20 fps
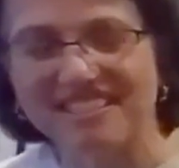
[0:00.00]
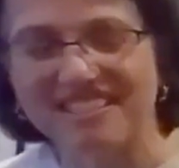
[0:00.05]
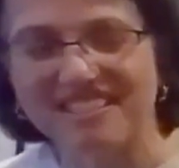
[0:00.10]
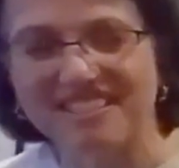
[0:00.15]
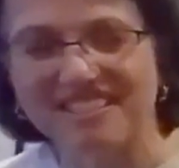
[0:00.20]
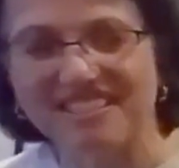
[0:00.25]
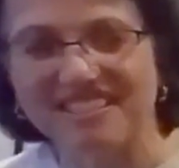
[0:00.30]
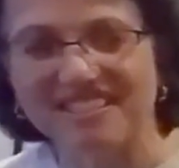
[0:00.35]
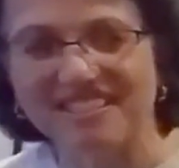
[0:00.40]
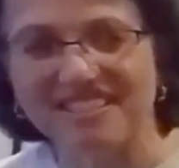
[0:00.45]

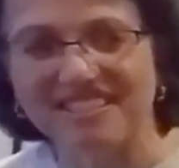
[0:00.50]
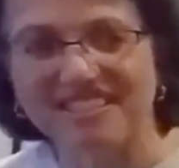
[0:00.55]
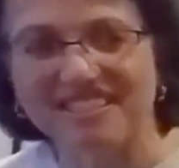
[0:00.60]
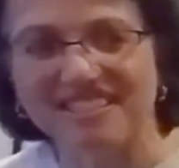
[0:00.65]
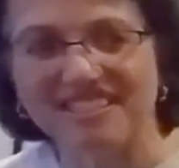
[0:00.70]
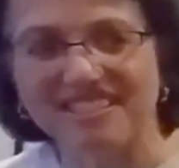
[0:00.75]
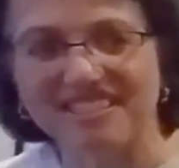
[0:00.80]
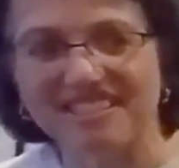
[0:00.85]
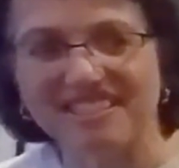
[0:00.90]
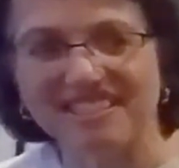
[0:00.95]

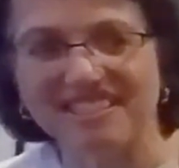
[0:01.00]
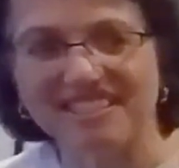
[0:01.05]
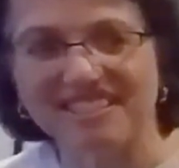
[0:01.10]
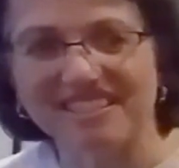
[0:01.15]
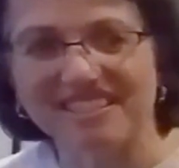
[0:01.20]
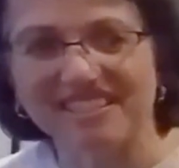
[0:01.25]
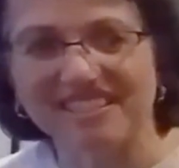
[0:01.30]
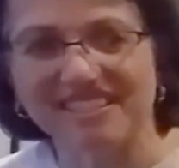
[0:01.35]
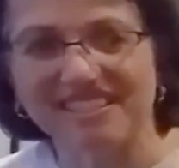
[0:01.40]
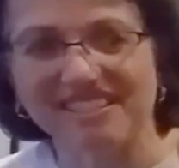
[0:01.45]

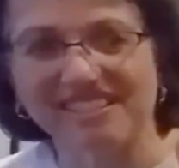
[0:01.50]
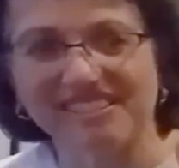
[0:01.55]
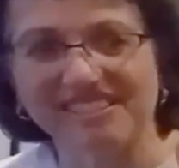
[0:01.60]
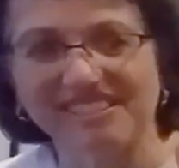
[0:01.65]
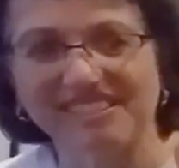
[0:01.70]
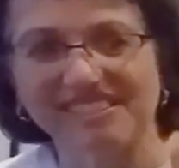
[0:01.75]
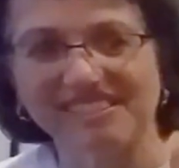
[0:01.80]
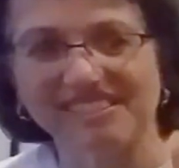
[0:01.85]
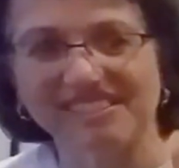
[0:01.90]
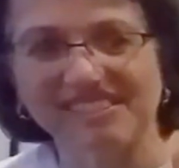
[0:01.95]

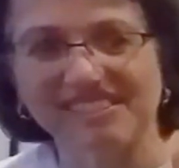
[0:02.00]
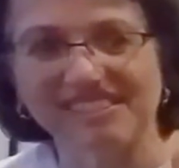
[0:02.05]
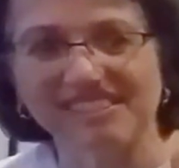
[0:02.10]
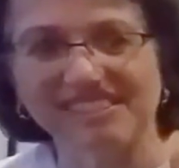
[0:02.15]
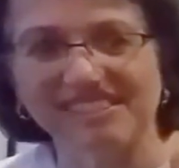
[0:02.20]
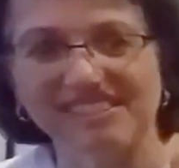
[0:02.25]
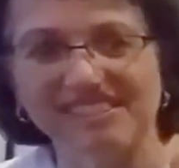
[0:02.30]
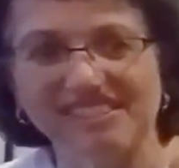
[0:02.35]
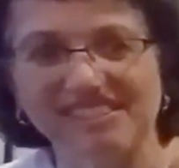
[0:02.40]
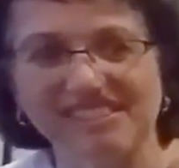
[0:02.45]

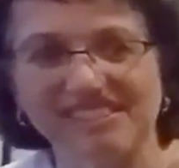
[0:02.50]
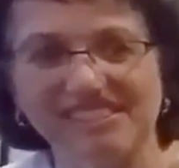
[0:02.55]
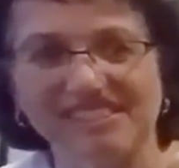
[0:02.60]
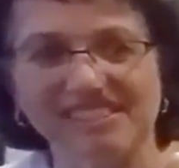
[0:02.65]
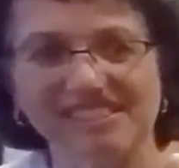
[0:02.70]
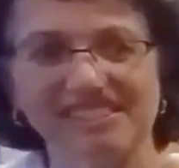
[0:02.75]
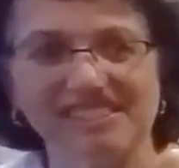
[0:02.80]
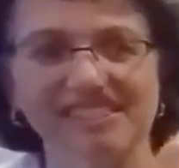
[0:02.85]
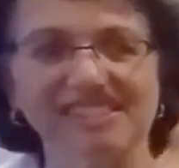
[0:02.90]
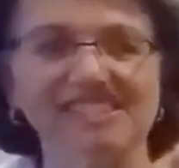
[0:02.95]

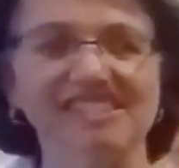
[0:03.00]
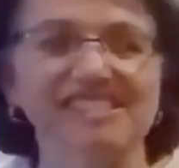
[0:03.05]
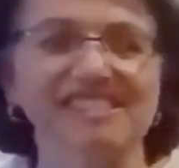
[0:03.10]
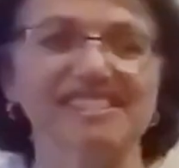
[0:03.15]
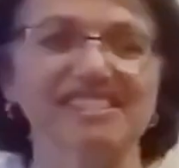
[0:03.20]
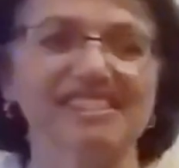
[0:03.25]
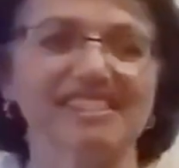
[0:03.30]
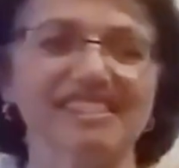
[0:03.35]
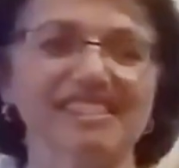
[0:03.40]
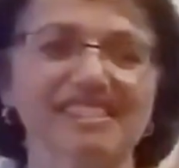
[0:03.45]

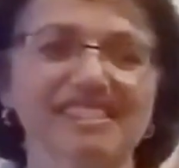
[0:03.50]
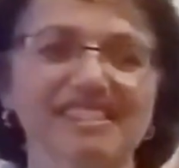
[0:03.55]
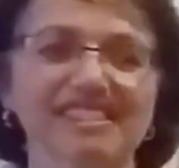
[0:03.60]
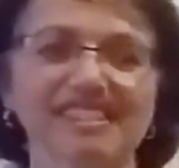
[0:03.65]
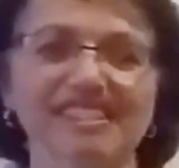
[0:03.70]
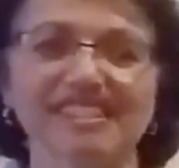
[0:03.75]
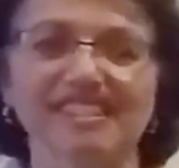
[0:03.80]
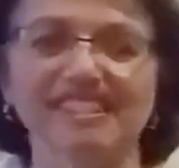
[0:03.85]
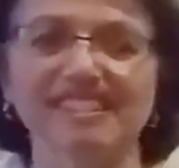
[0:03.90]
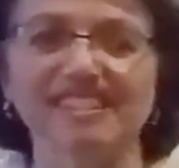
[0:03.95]

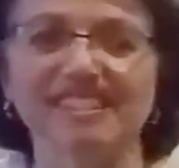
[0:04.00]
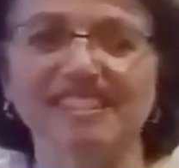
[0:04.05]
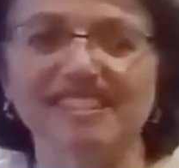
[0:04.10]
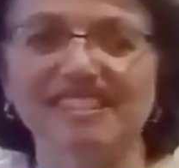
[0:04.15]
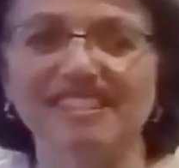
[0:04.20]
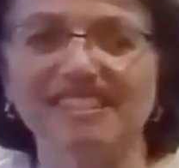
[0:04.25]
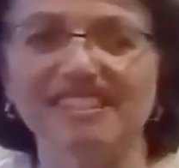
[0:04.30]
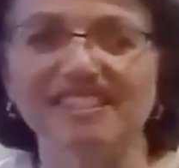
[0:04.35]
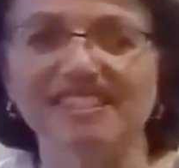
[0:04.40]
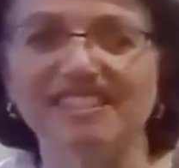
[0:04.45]

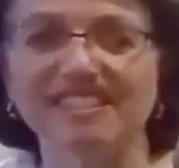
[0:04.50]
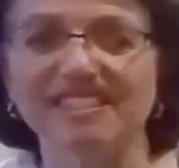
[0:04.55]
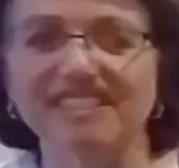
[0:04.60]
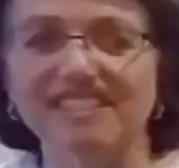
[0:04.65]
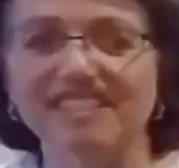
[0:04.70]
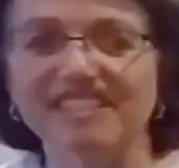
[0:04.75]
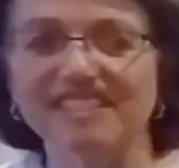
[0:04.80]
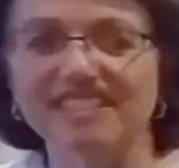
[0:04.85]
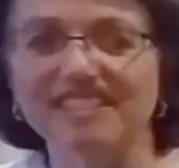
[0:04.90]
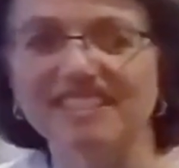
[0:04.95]

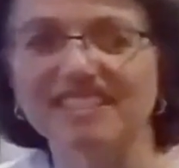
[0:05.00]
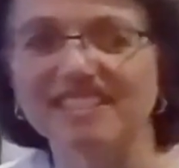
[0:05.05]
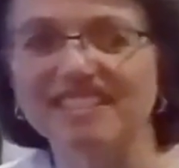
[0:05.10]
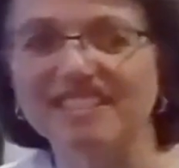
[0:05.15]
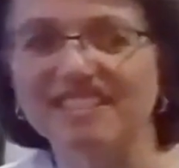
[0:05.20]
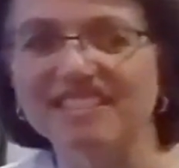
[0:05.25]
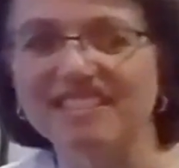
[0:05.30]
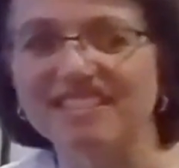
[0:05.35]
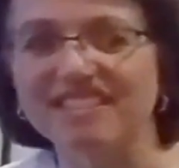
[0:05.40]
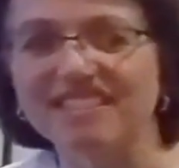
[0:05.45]

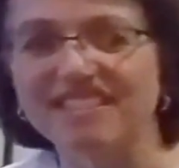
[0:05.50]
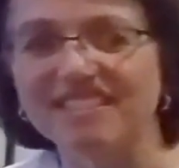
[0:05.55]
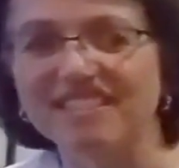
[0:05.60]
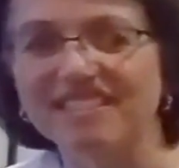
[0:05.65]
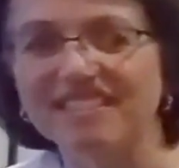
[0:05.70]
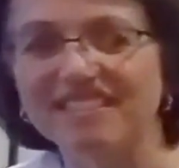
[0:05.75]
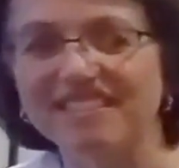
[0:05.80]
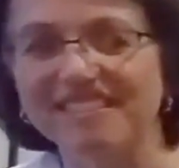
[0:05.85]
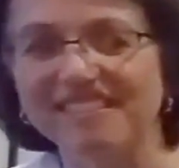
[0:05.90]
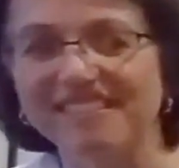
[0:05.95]

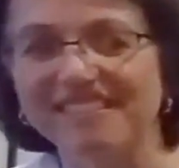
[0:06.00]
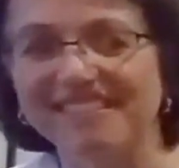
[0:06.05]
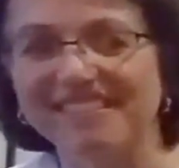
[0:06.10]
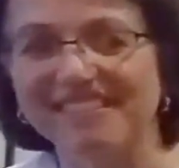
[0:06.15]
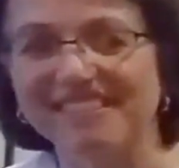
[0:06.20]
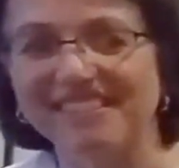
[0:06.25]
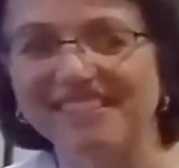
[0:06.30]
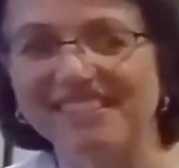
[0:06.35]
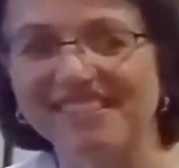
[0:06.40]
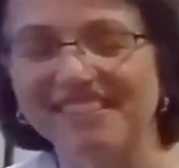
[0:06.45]

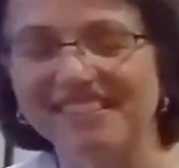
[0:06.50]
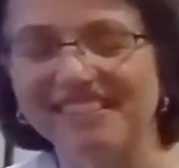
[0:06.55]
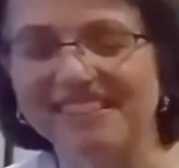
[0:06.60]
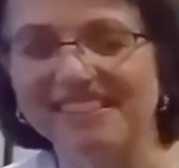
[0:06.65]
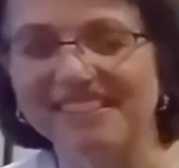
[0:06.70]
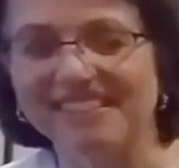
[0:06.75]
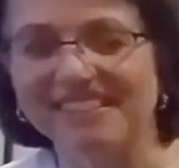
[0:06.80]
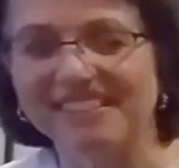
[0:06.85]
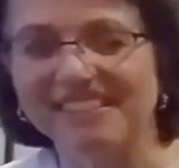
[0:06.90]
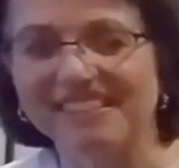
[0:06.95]

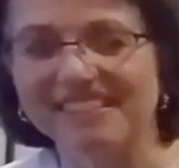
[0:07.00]
No words are spoken by the person on screen.